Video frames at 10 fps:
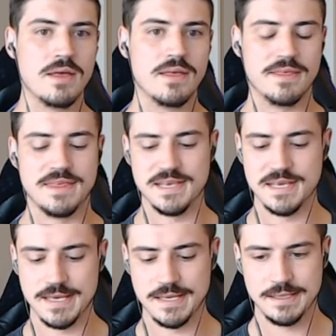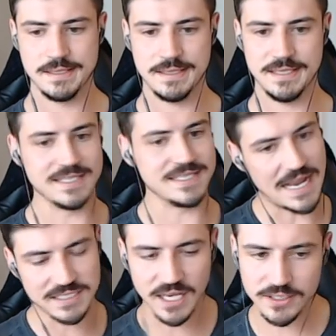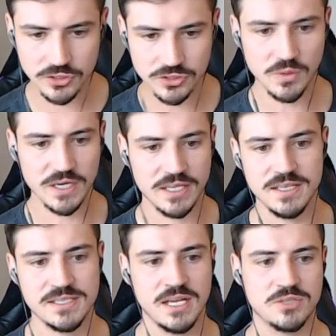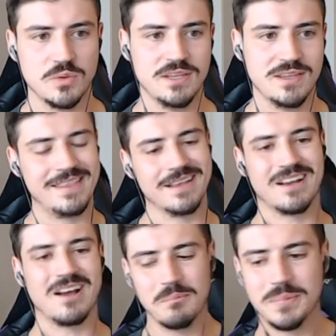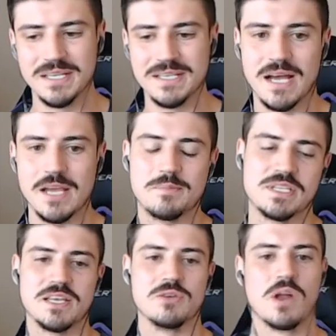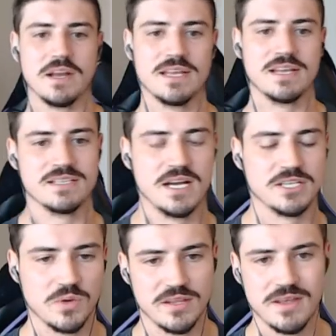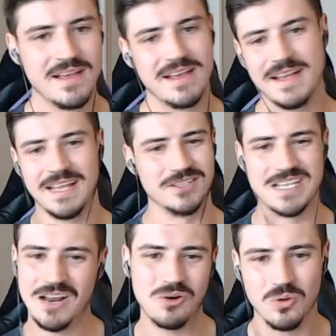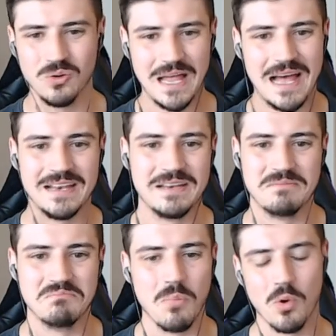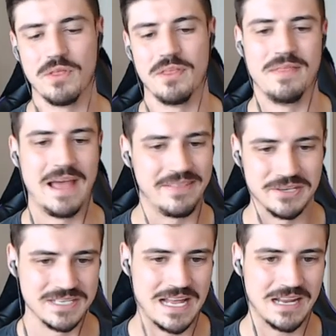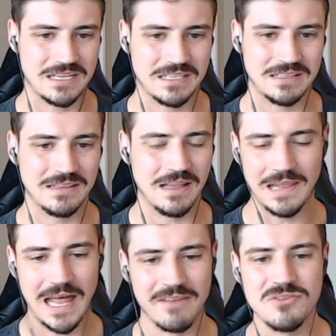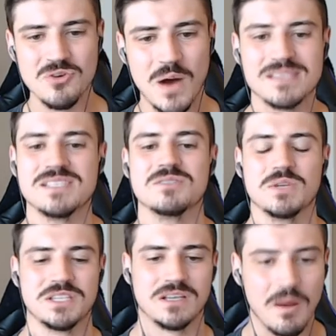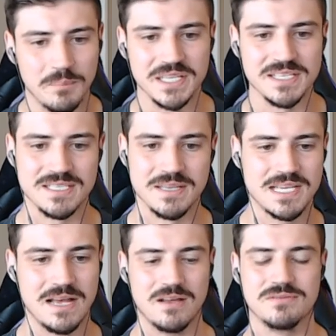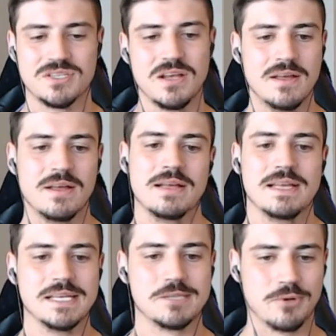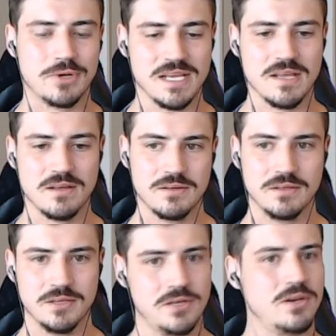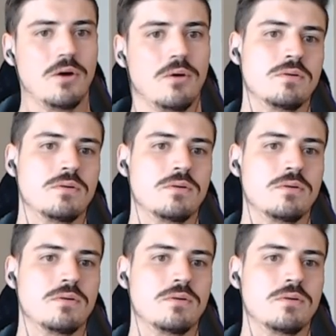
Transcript: the exact titles you want to get in touch with and the company types that you want to get in touch with. And there's not a whole lot more than that. There's not a, a lot of nuances with the companies themselves. It's pretty, you know,